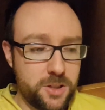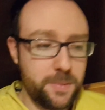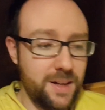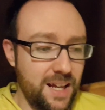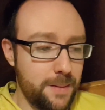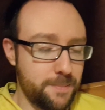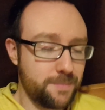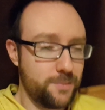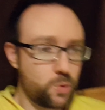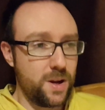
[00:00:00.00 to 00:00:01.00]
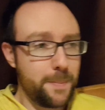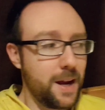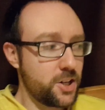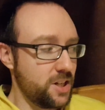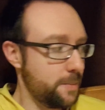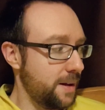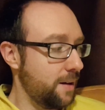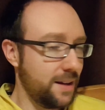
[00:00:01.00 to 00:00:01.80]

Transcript: something that I'm quite passionate about,